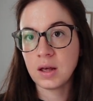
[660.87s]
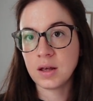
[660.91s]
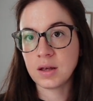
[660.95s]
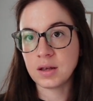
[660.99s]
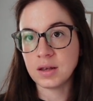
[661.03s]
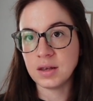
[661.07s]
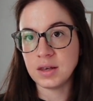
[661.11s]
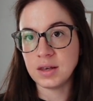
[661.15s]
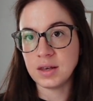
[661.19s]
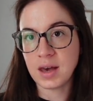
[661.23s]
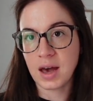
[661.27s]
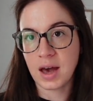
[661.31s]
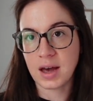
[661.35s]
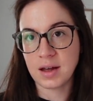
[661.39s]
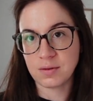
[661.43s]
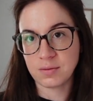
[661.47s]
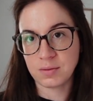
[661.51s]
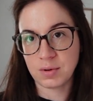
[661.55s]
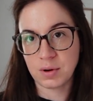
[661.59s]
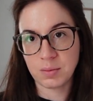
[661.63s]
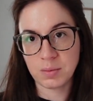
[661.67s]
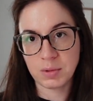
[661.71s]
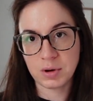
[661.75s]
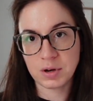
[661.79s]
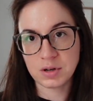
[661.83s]
yet what
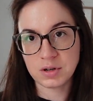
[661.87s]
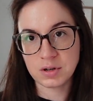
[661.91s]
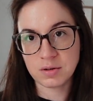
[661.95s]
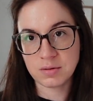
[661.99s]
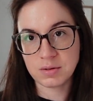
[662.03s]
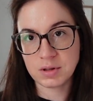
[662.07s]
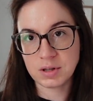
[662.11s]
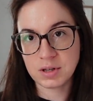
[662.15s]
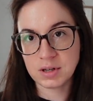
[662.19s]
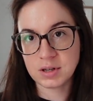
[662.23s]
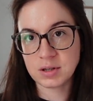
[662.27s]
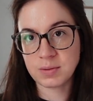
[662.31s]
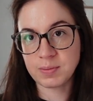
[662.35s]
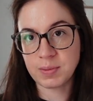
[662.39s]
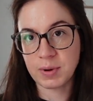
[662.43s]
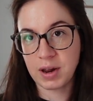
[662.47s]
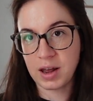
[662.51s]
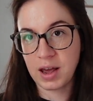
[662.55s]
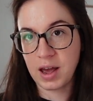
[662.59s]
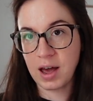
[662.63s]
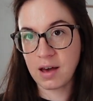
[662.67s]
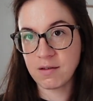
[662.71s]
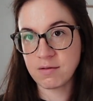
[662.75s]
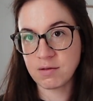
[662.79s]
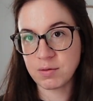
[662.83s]
I'm going to do with these, but I
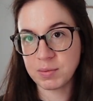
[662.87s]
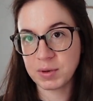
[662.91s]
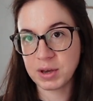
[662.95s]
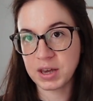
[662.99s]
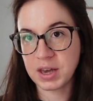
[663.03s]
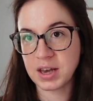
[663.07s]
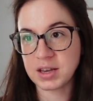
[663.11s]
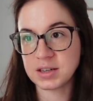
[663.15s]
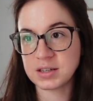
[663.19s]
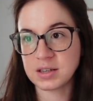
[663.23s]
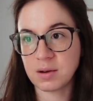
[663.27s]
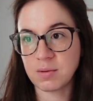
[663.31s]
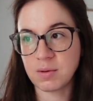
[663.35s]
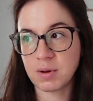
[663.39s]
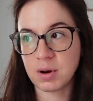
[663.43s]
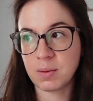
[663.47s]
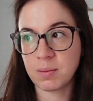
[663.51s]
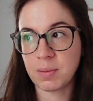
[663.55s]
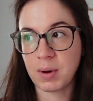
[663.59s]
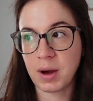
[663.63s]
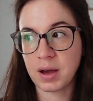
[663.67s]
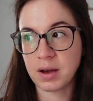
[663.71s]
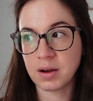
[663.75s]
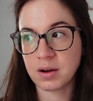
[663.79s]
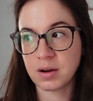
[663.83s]
have them in case I want to
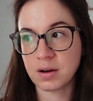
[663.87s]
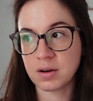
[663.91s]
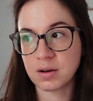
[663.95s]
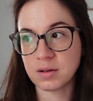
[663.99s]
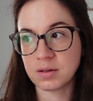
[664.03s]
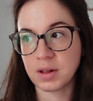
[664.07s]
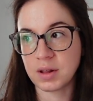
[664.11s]
buy her